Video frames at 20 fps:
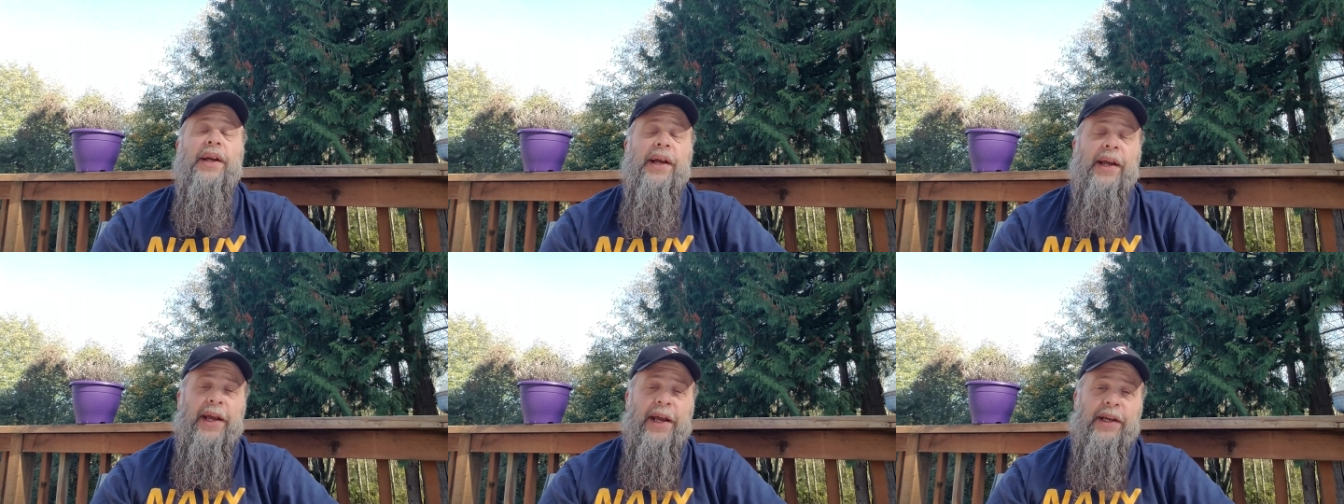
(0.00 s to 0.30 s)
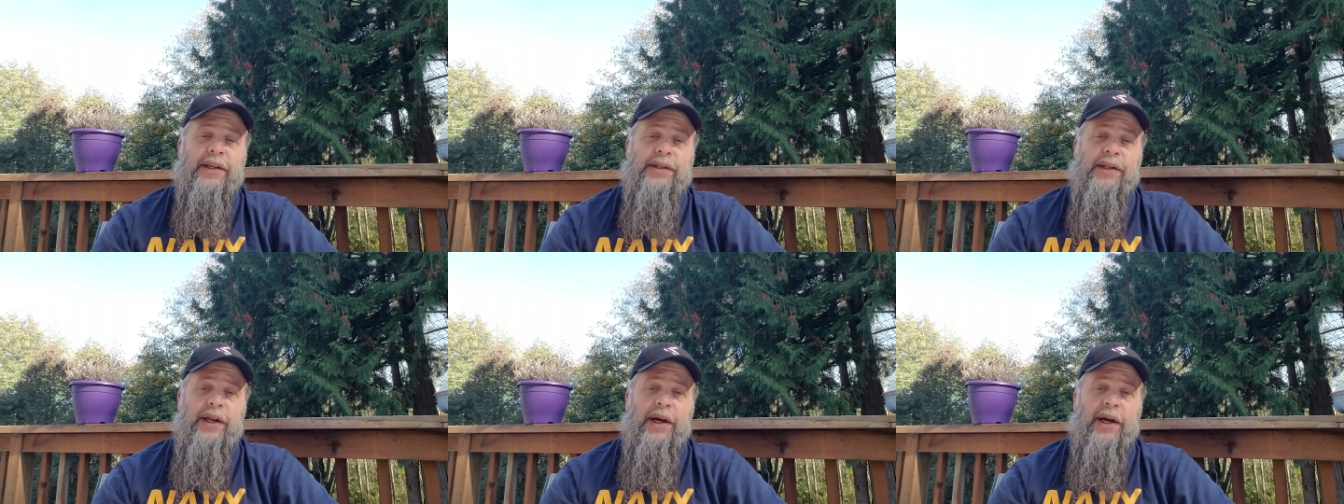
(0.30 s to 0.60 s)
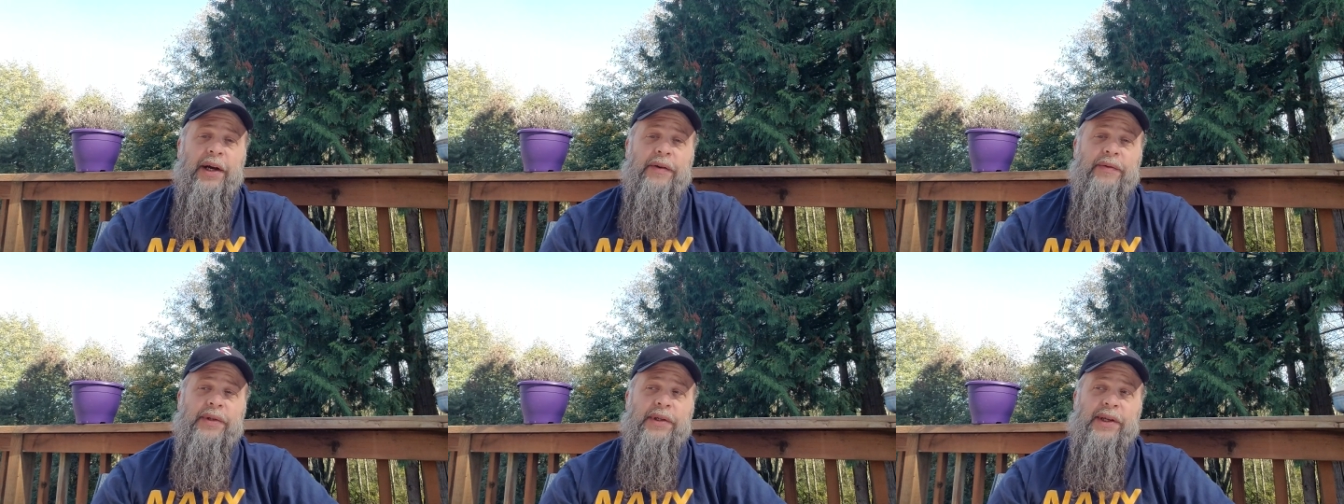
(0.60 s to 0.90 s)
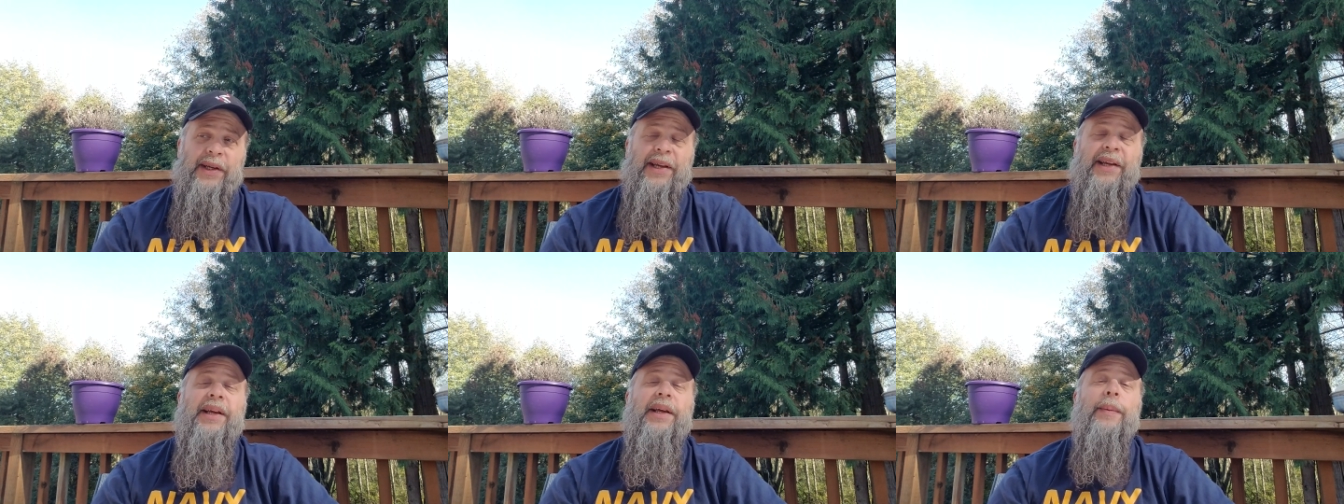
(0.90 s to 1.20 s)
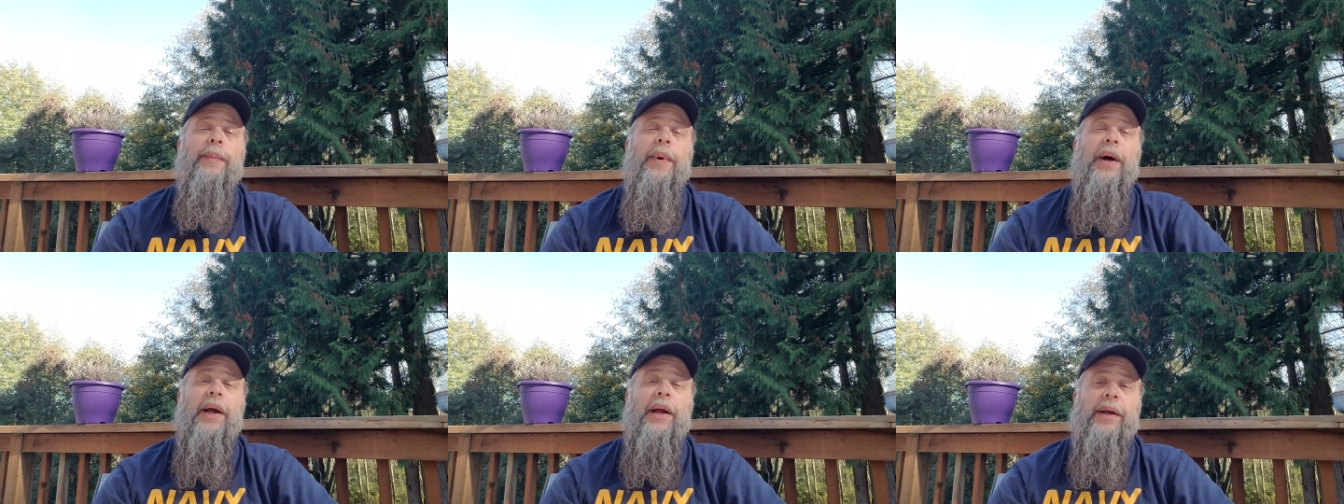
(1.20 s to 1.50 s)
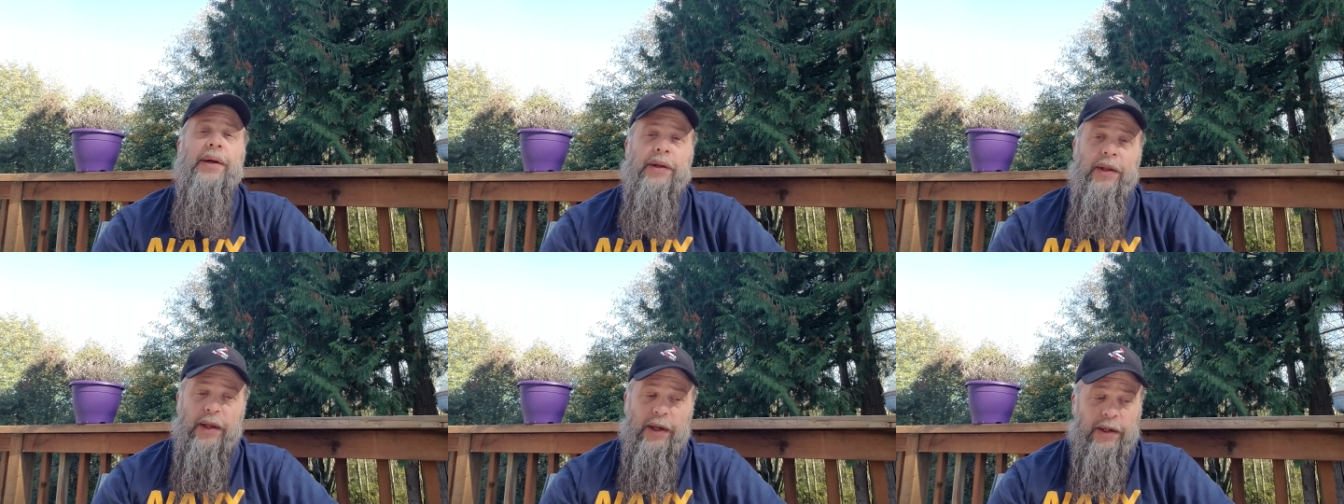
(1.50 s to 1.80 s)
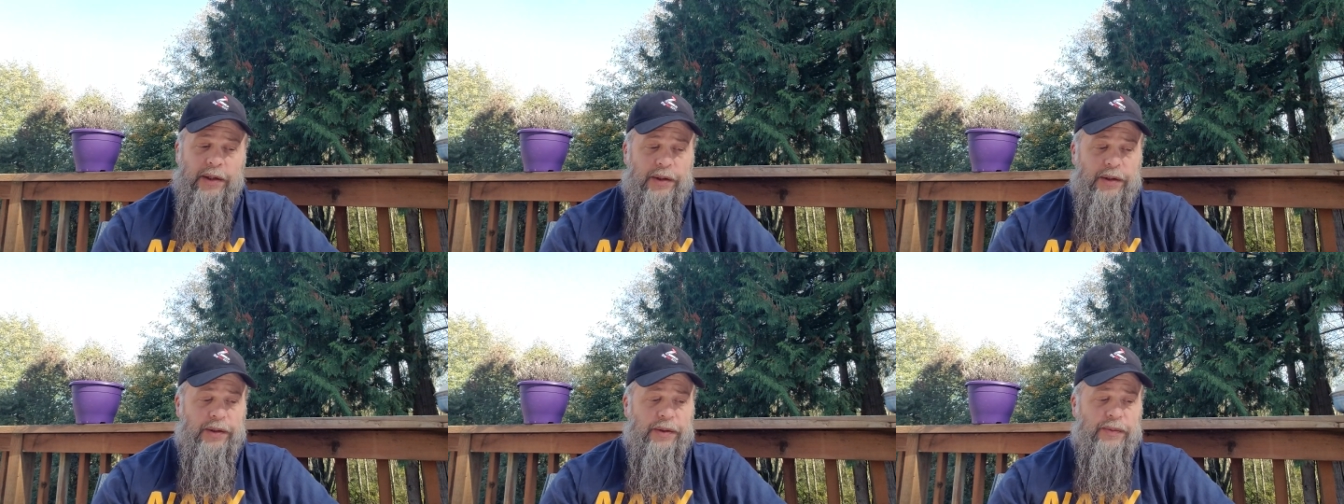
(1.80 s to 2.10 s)
case knives in my
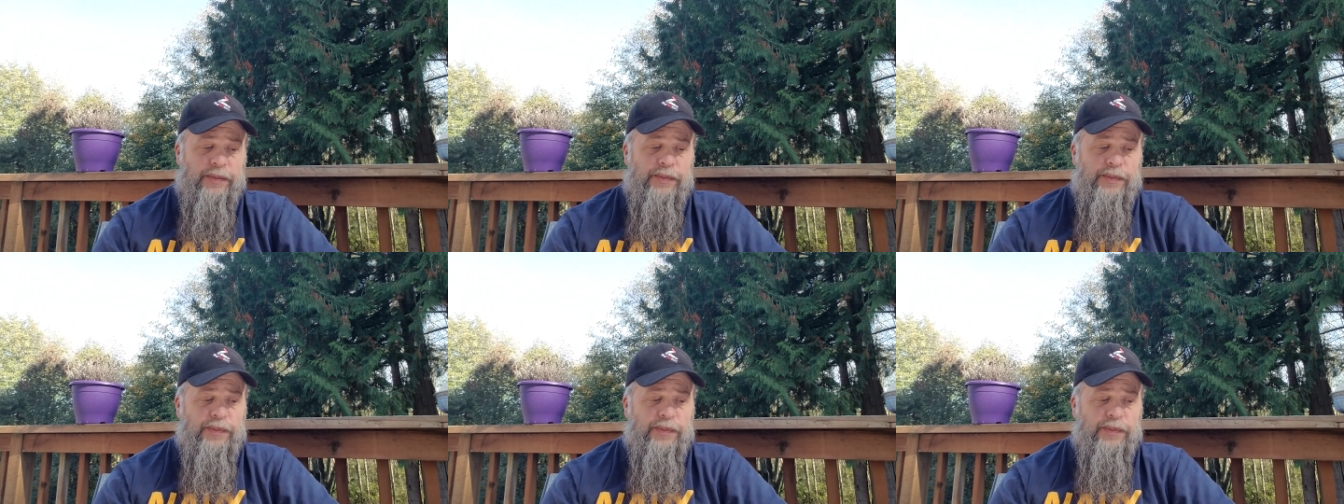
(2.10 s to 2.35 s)
collection.